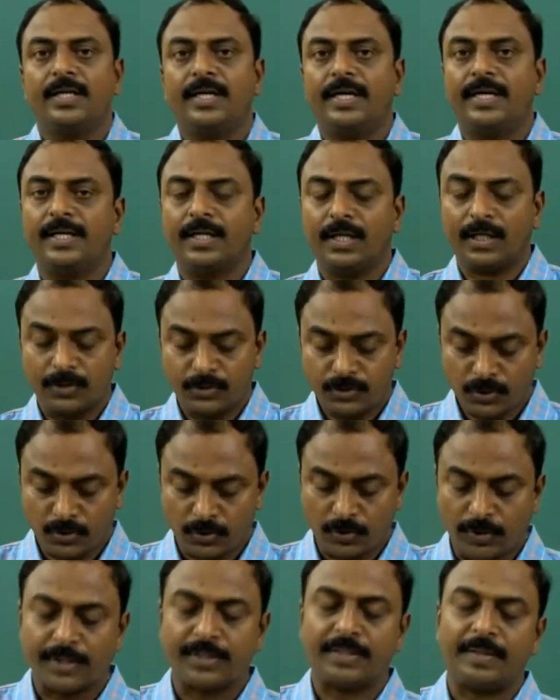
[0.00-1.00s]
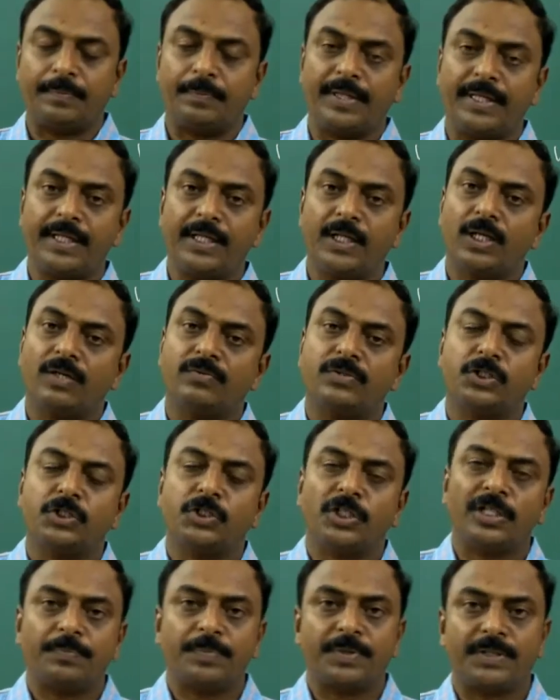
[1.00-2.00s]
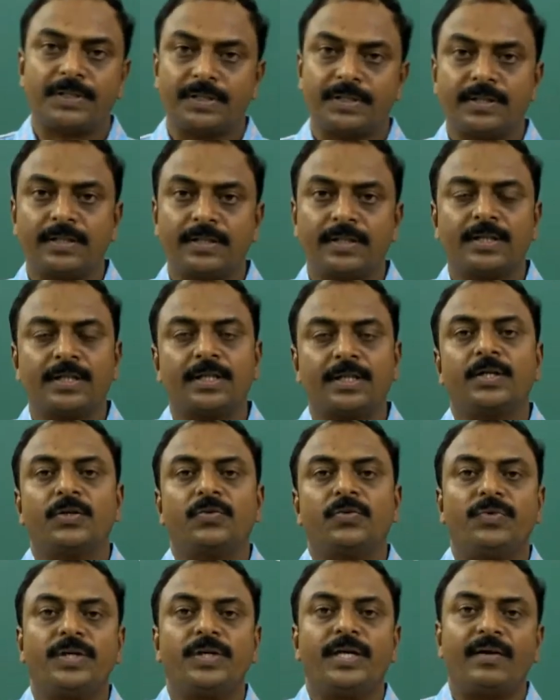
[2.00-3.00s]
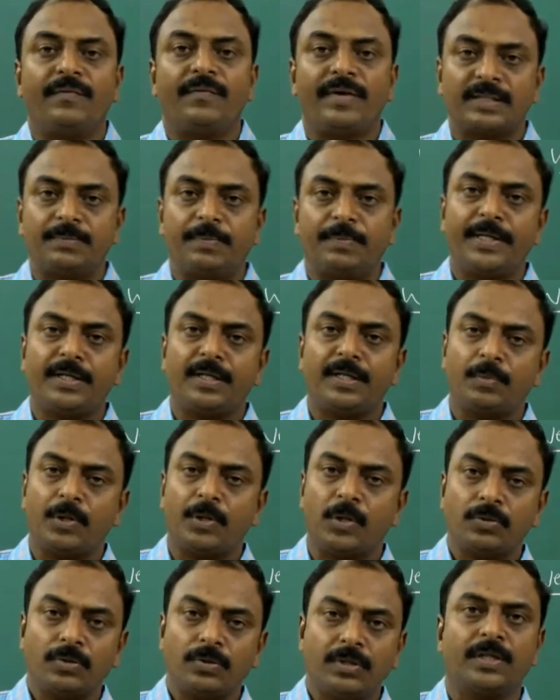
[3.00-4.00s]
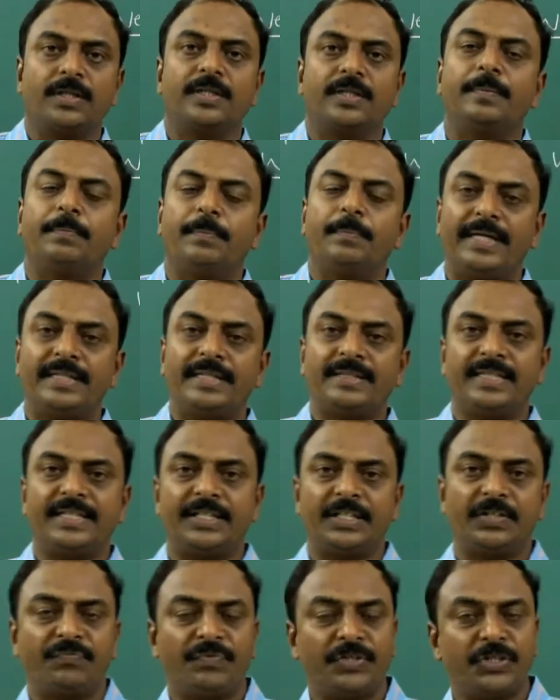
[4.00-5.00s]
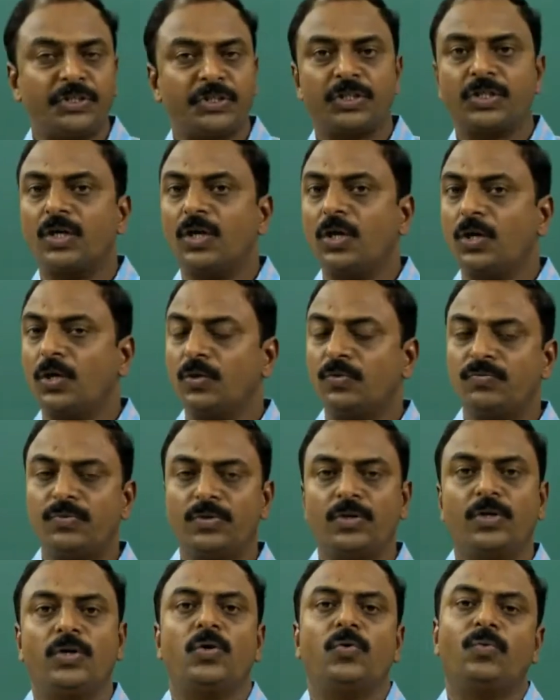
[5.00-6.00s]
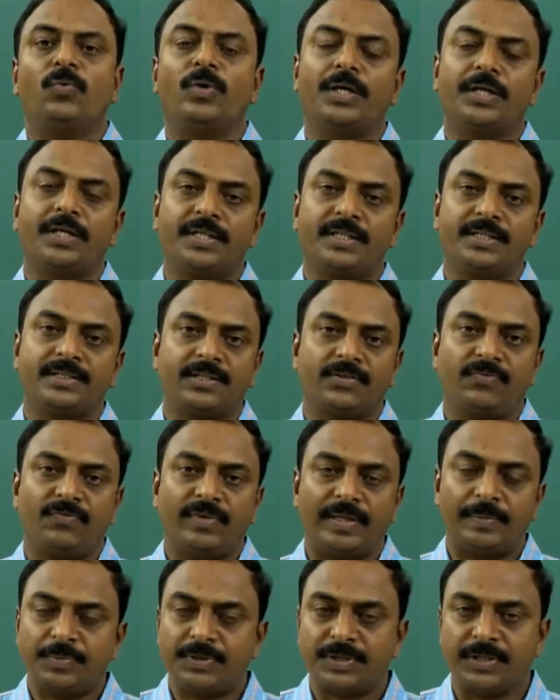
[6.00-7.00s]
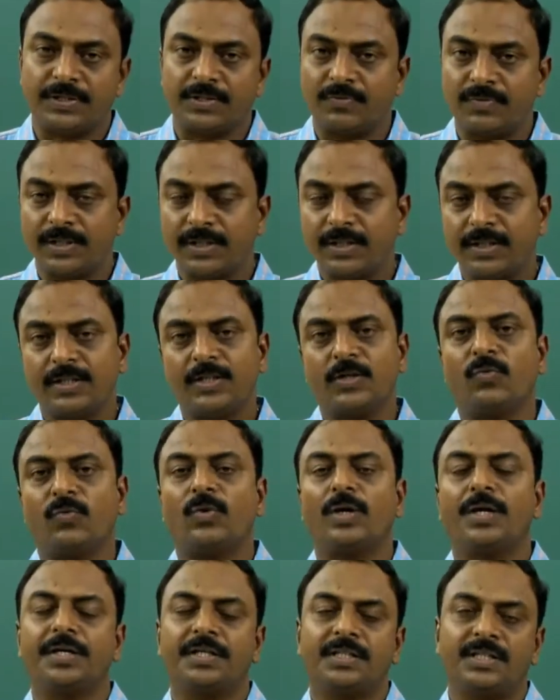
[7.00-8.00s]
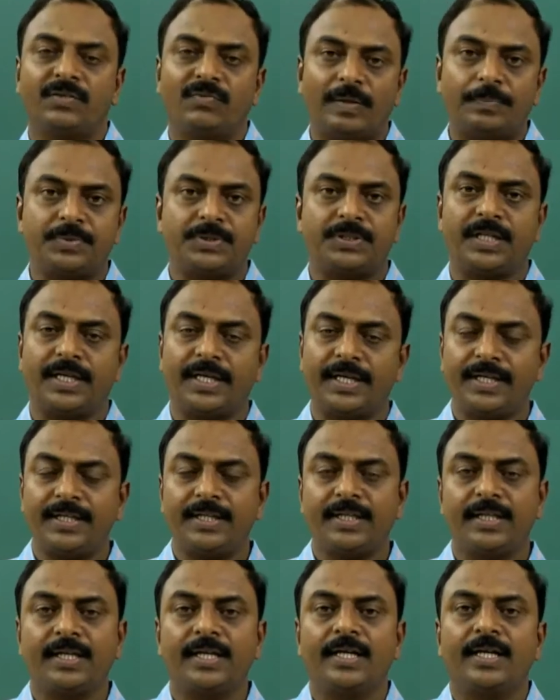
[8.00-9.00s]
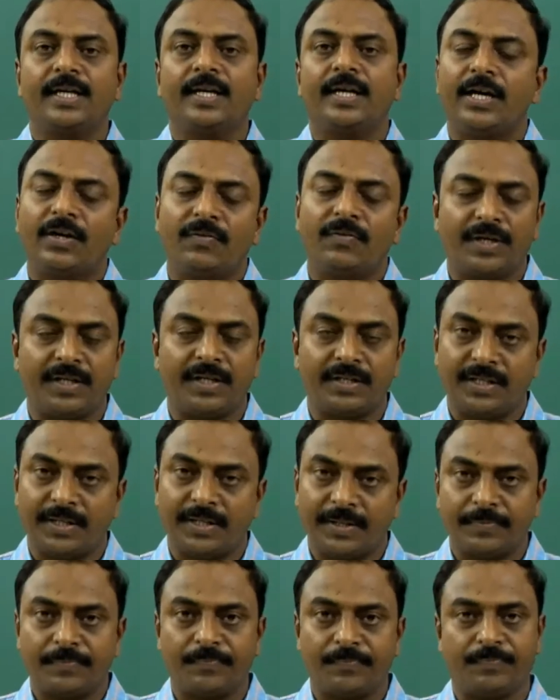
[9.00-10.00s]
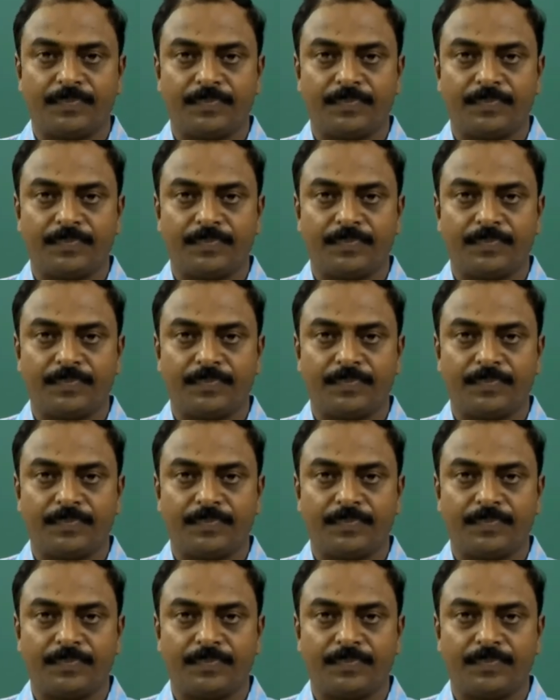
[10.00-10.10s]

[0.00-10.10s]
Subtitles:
And also at the beginning of this chapter we have explained about the basic definition of what is a web server, what is a website, everything.